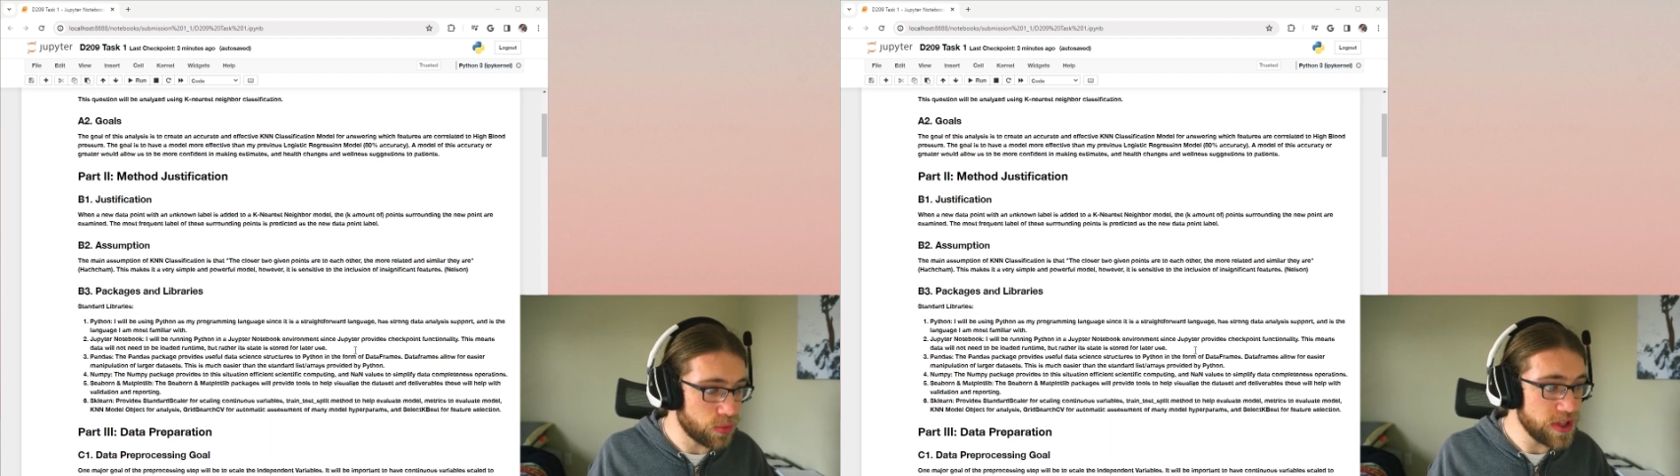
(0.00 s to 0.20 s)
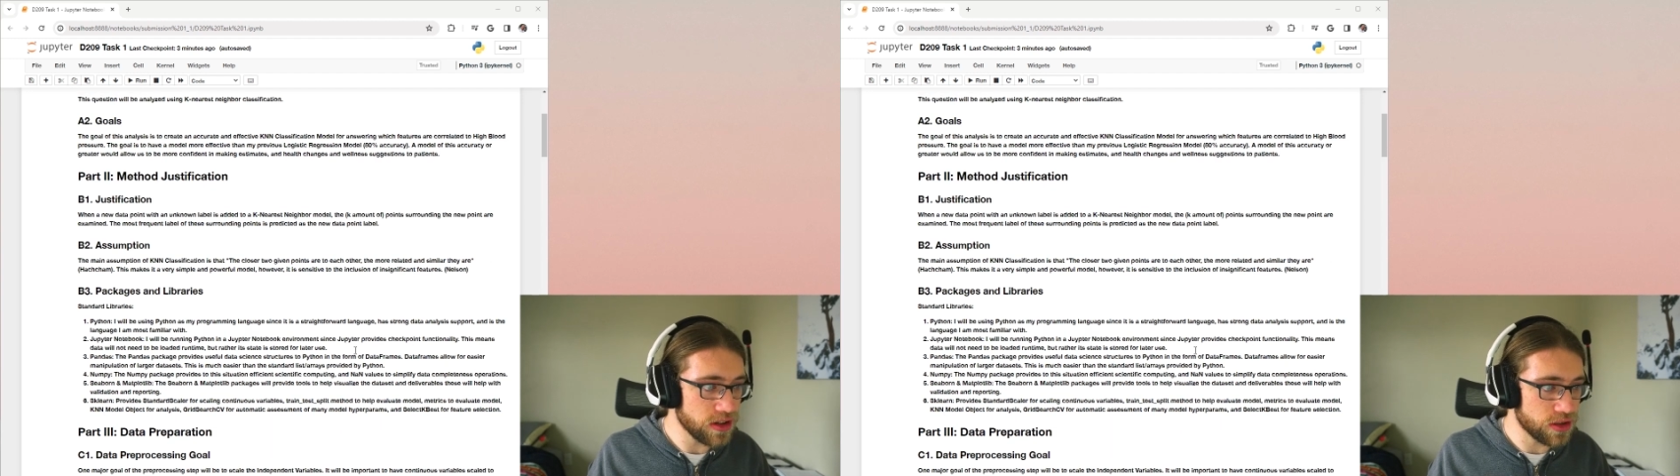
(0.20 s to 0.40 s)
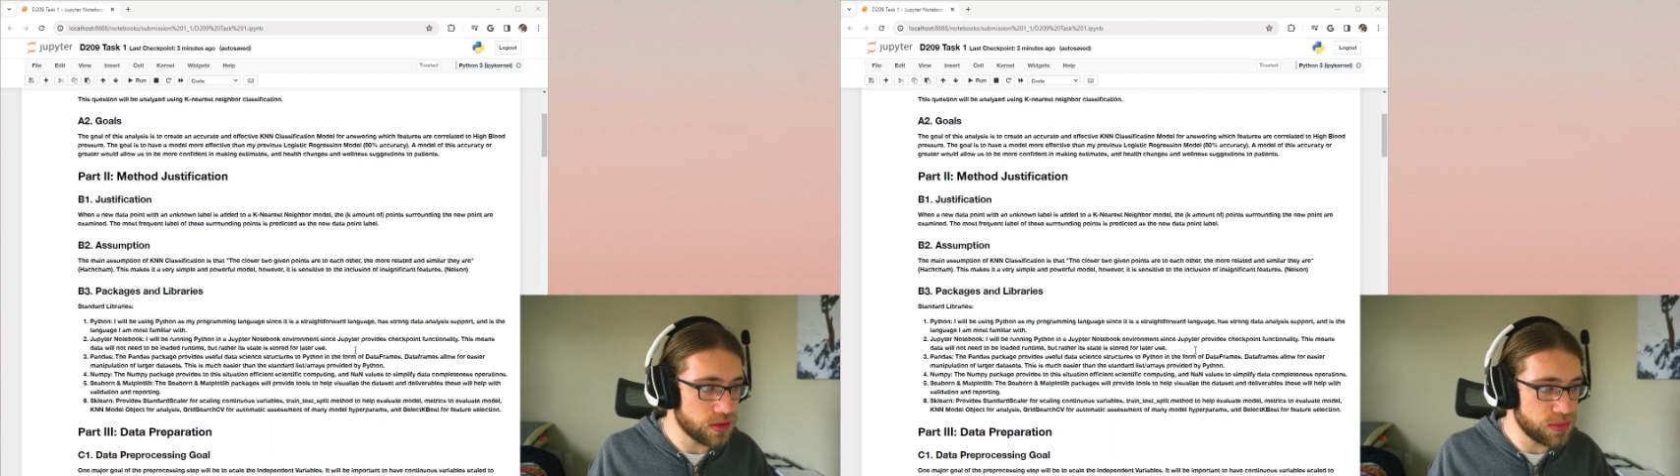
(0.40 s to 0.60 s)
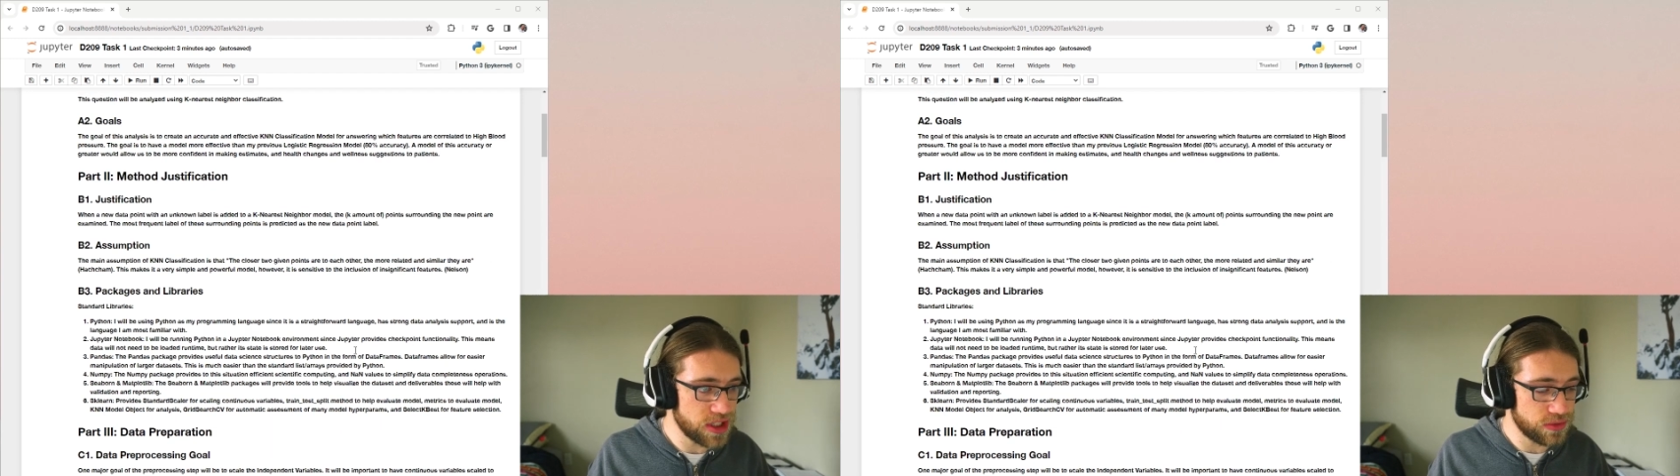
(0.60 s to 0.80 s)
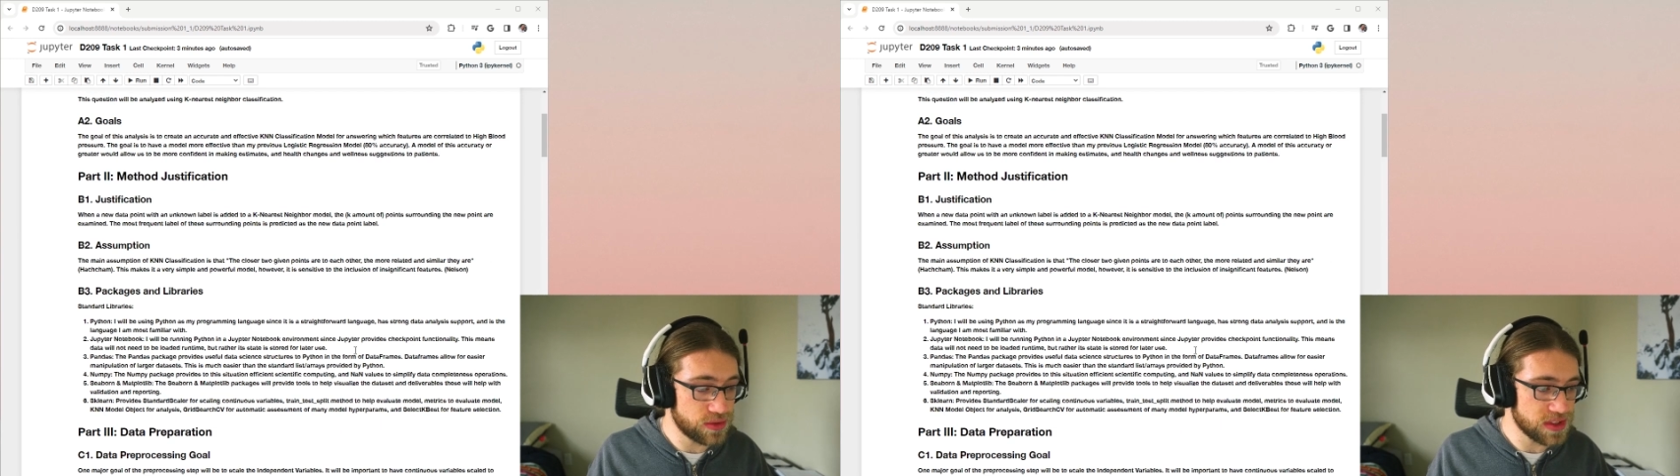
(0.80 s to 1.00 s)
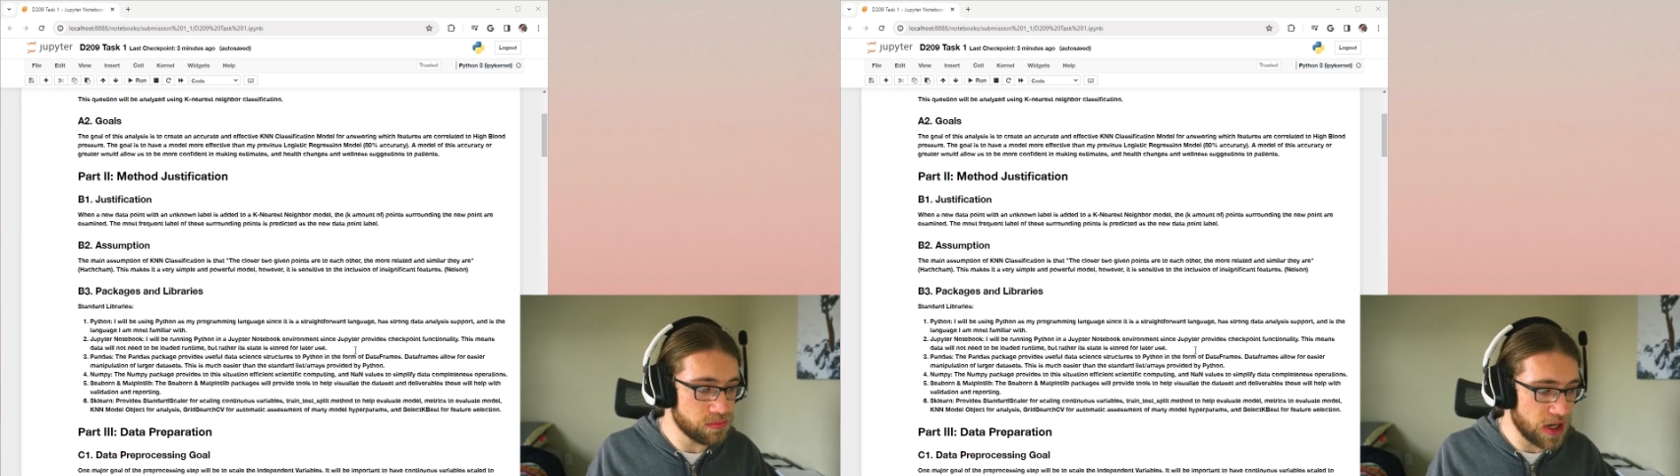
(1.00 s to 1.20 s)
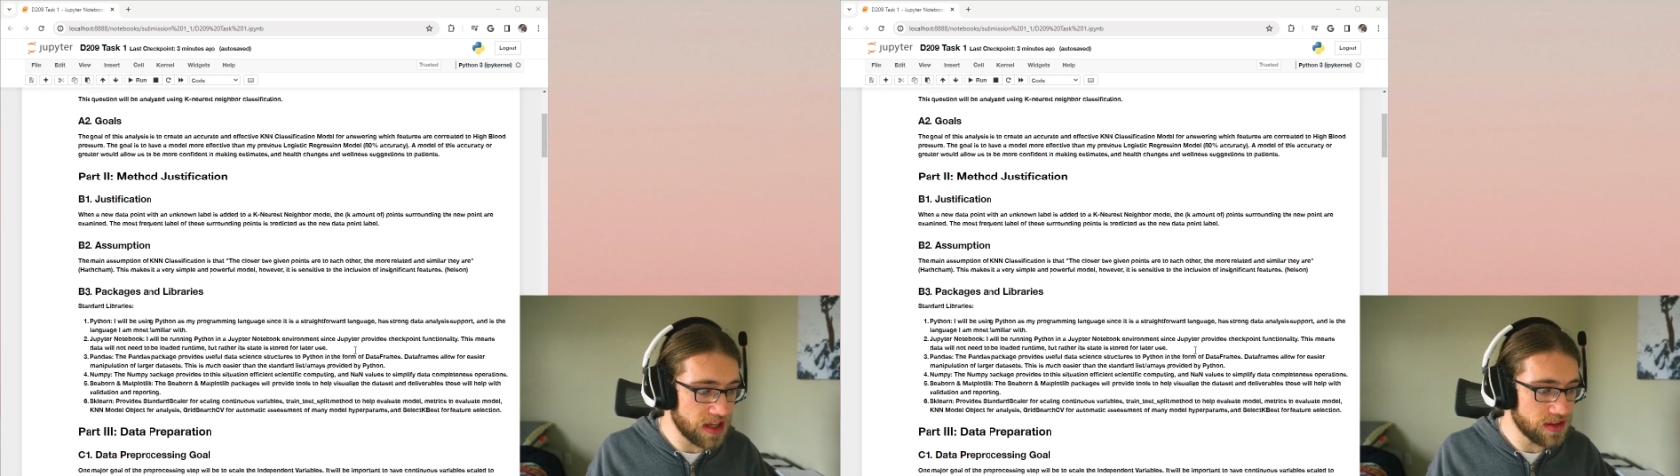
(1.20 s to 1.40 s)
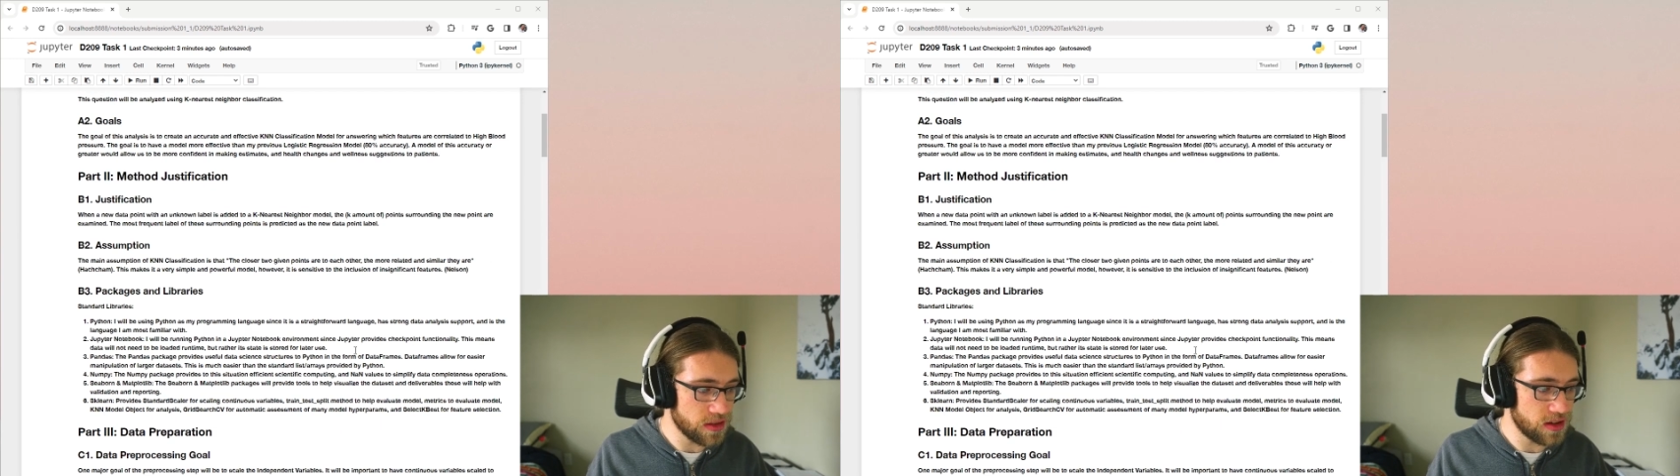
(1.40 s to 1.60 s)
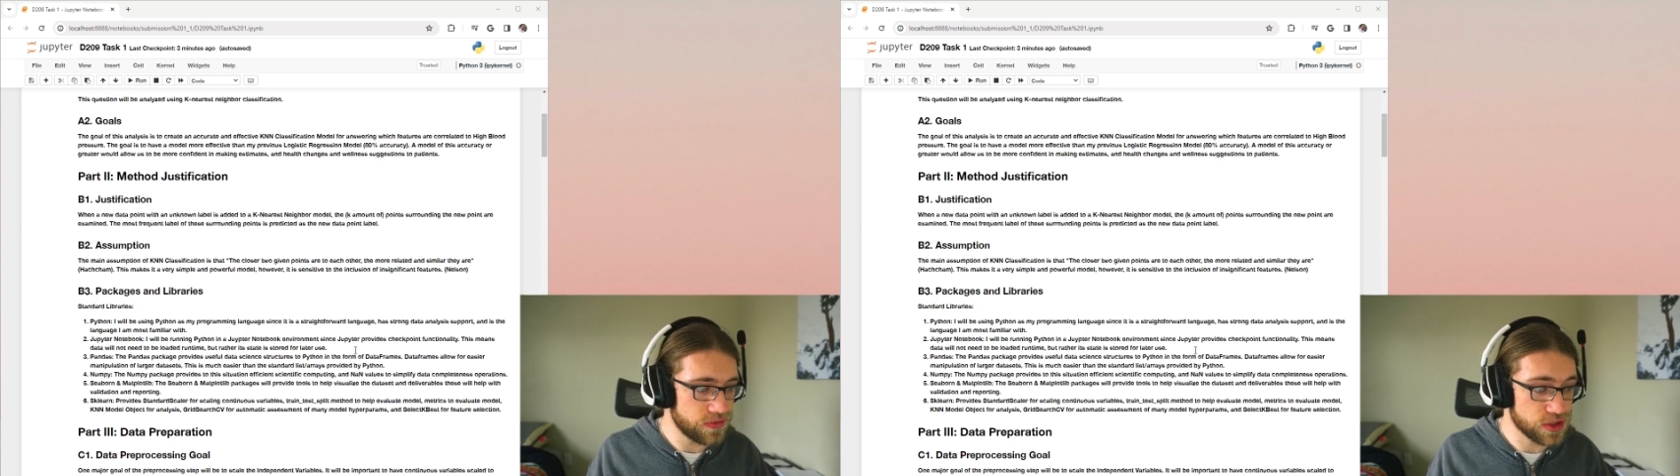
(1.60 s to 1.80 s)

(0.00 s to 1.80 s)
We are going to be using Python